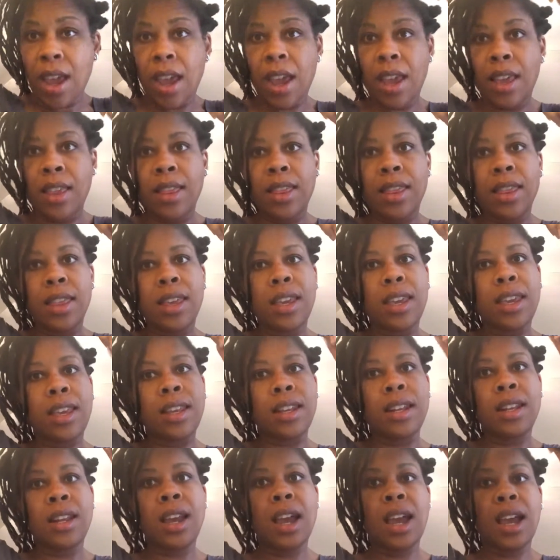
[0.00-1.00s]
and
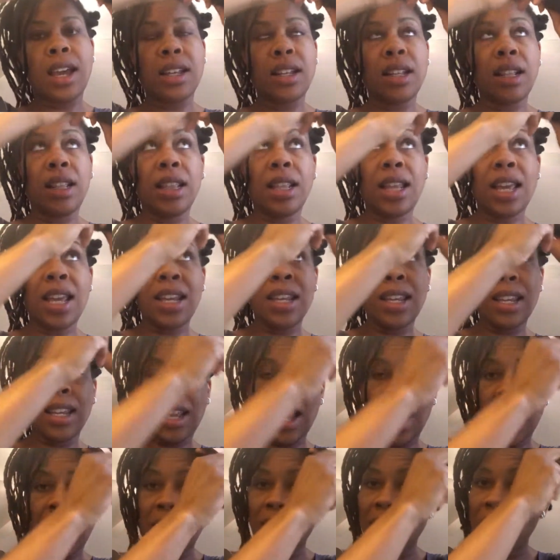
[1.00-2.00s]
then I let it
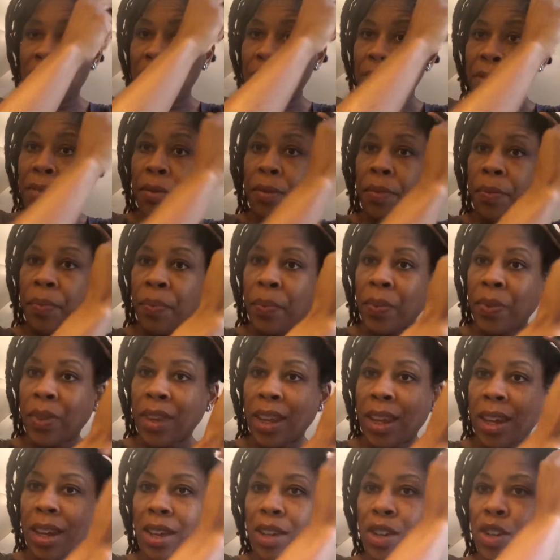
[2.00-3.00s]
kind of
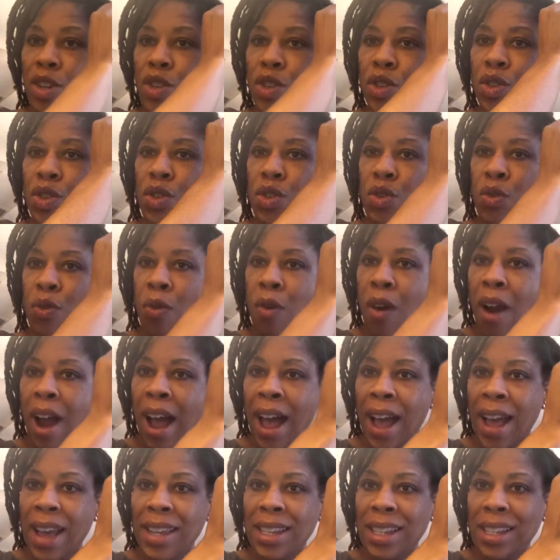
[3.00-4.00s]

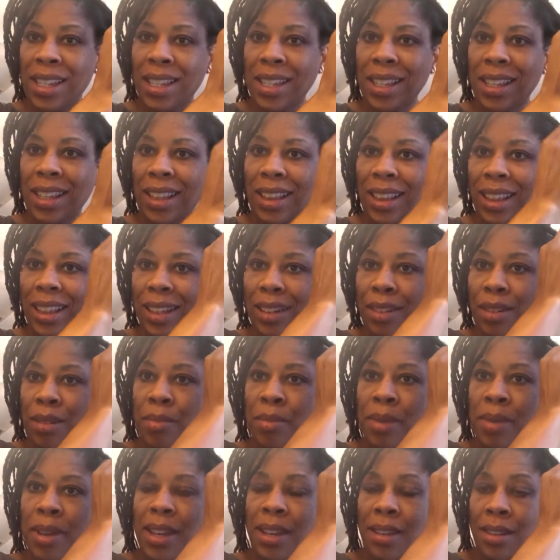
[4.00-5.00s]
dry just a little
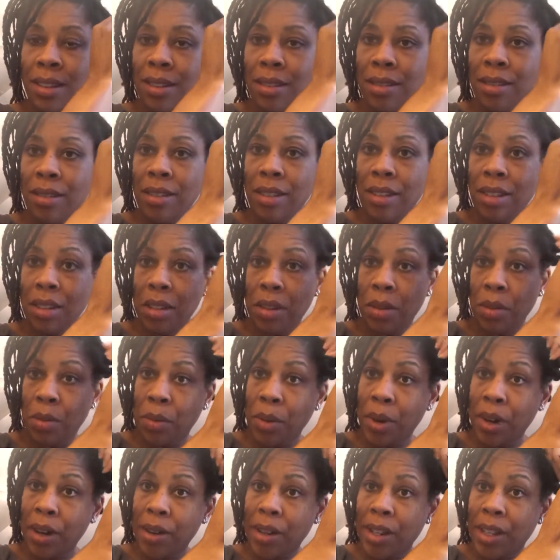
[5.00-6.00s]
bit to
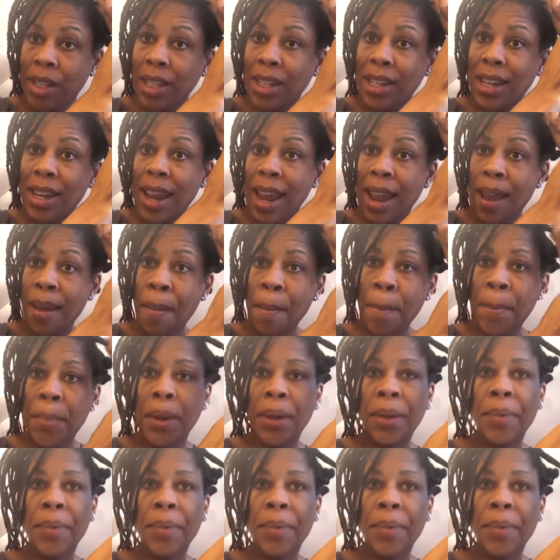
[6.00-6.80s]
where it's damp.